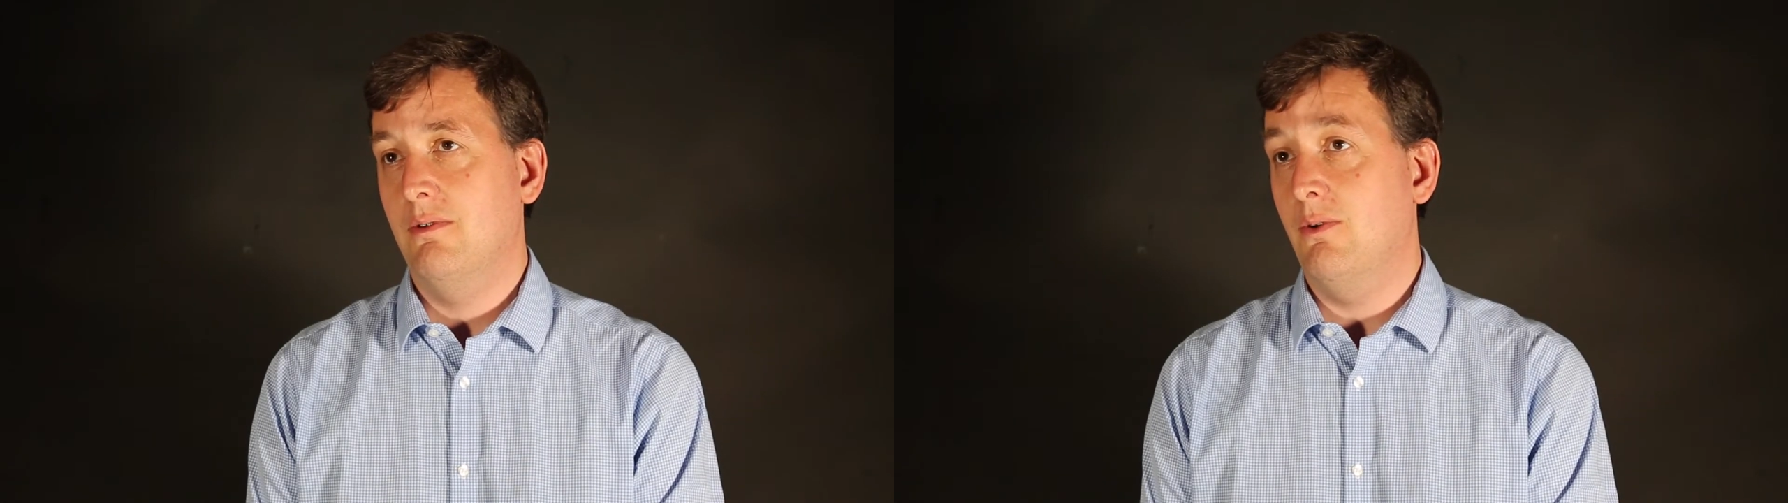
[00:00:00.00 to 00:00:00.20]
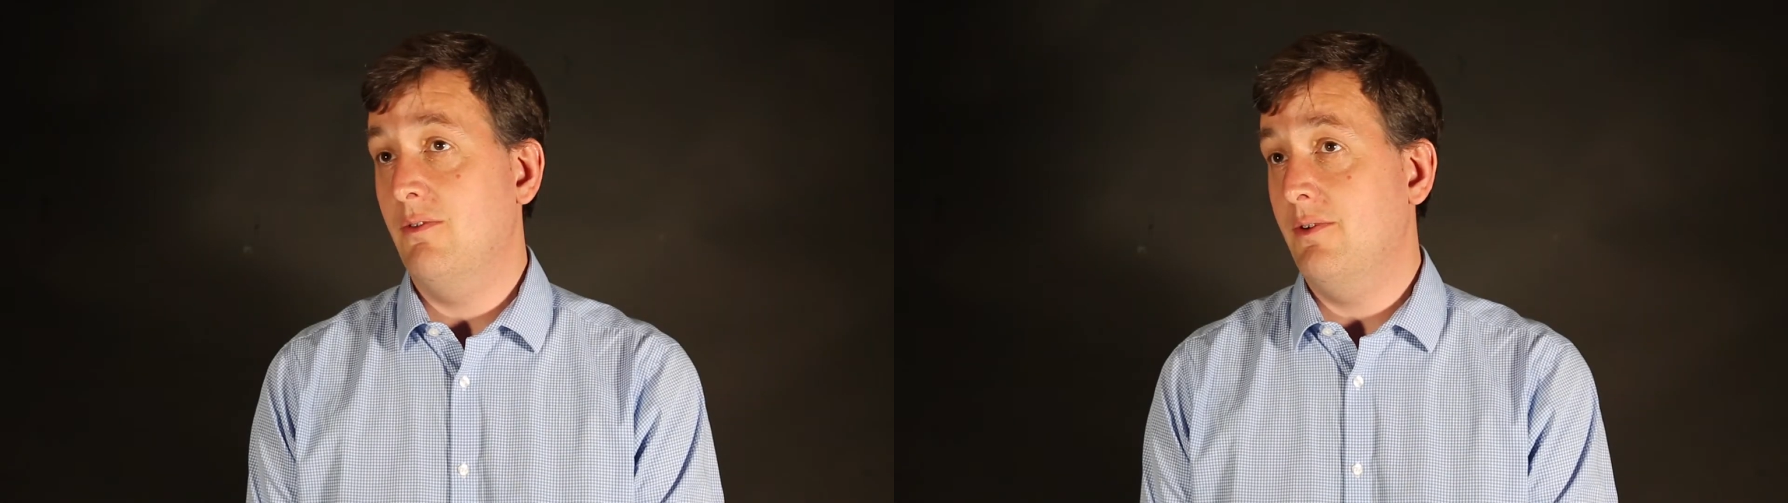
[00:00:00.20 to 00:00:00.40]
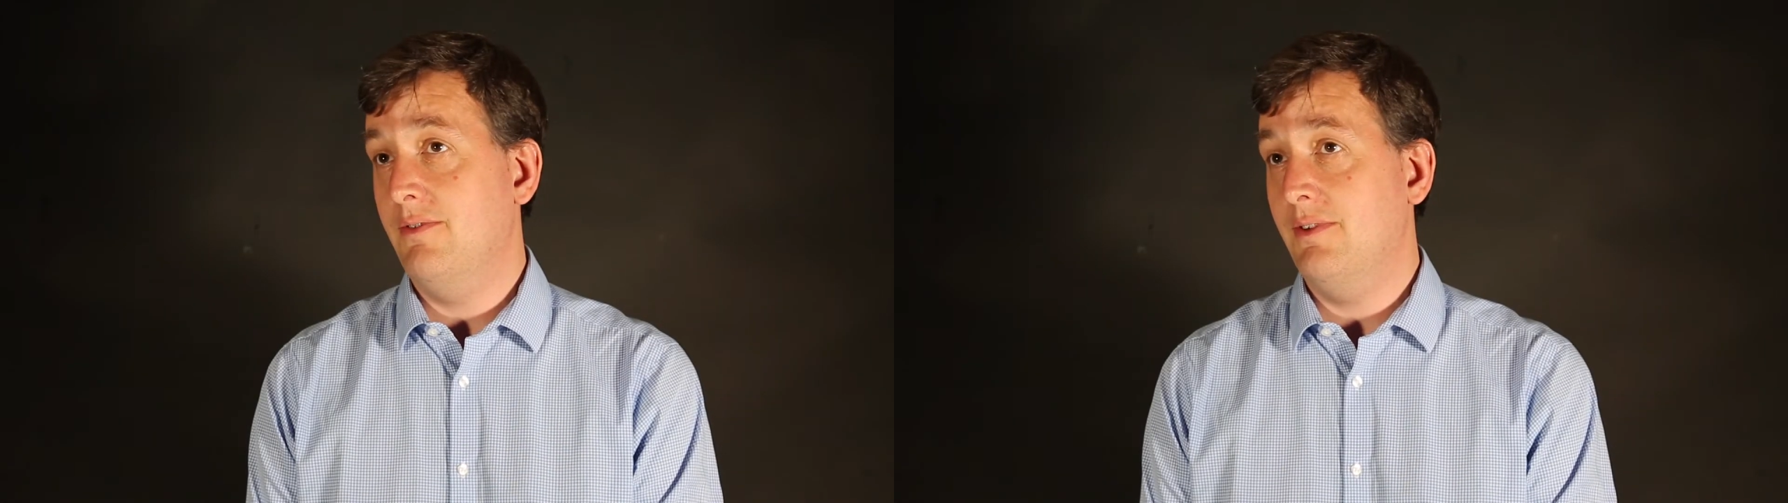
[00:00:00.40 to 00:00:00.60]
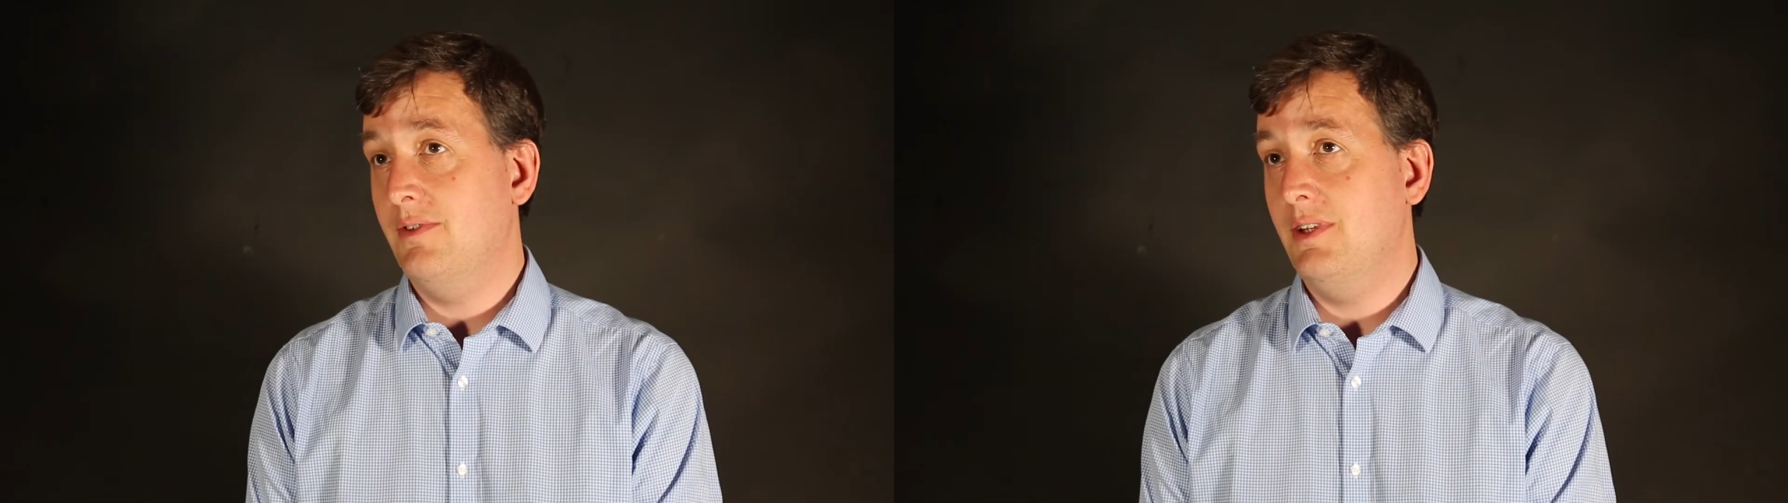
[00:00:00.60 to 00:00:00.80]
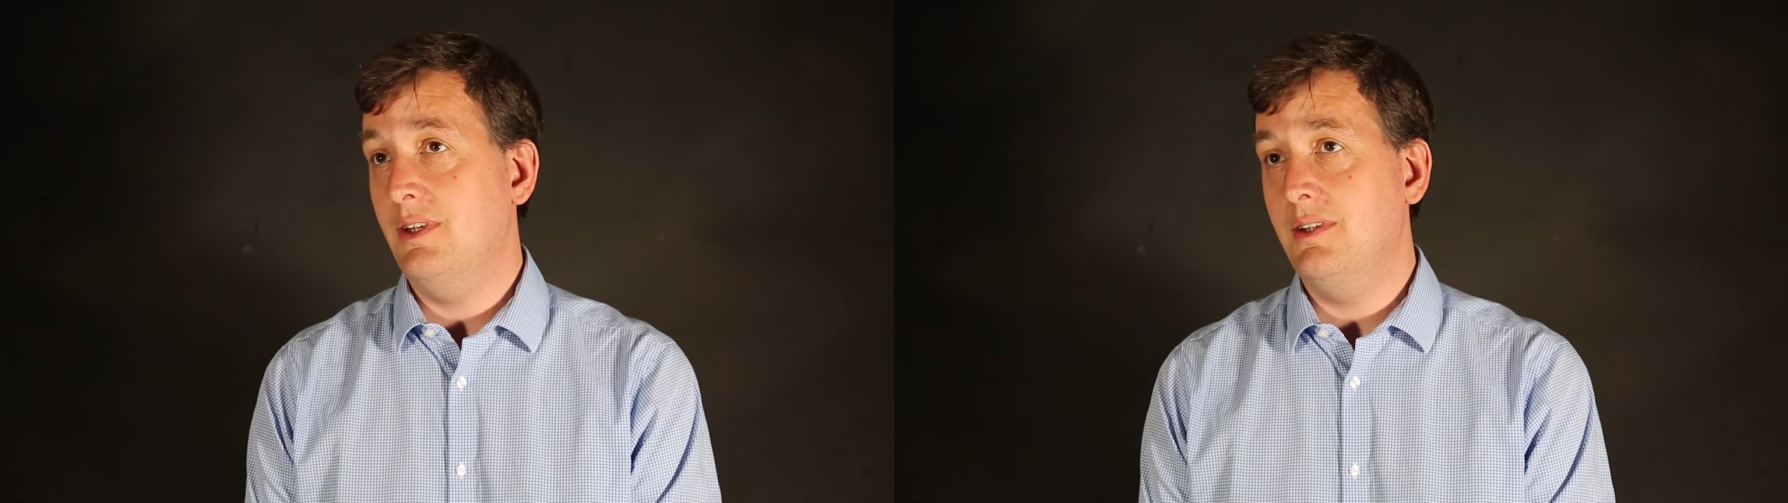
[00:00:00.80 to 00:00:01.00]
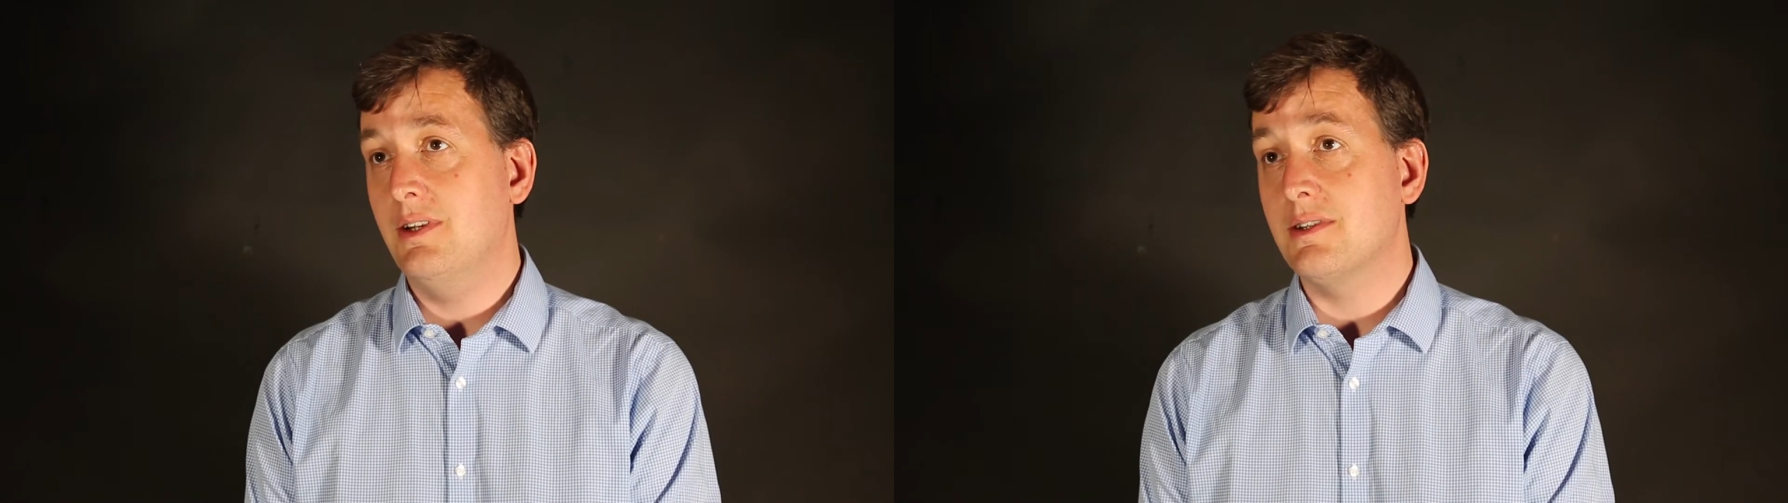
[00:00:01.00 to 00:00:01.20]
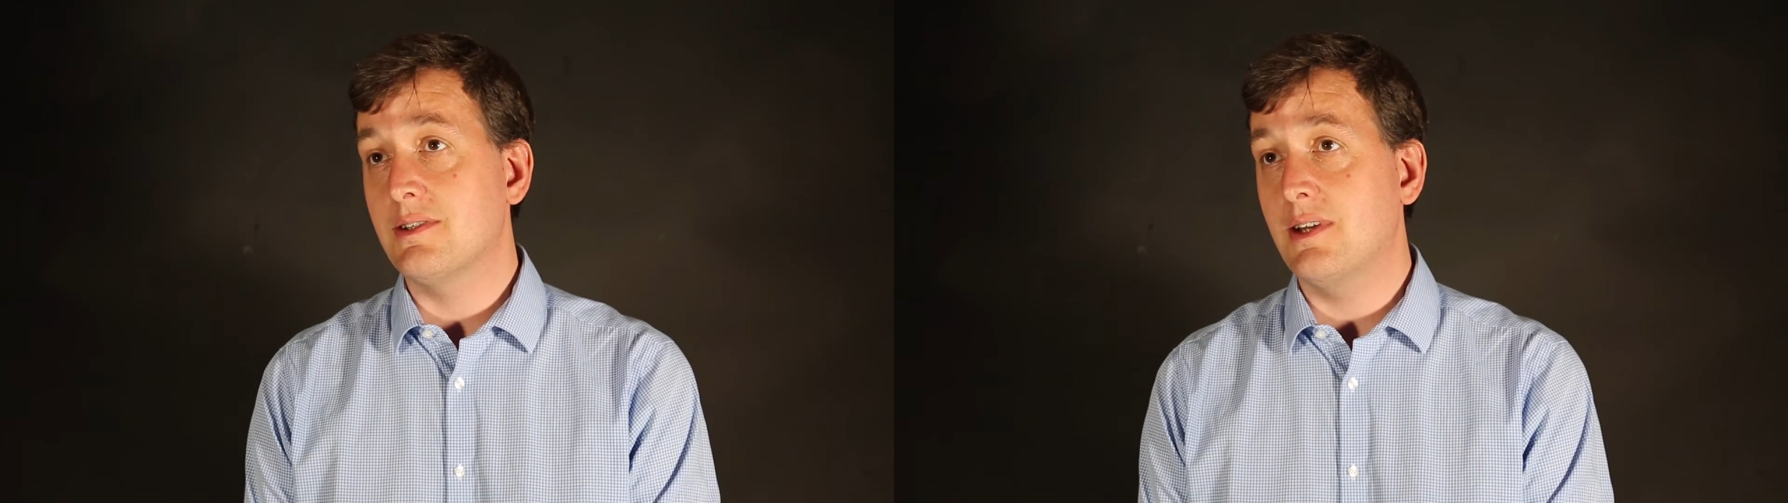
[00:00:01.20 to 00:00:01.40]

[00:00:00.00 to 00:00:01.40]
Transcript: over 15 years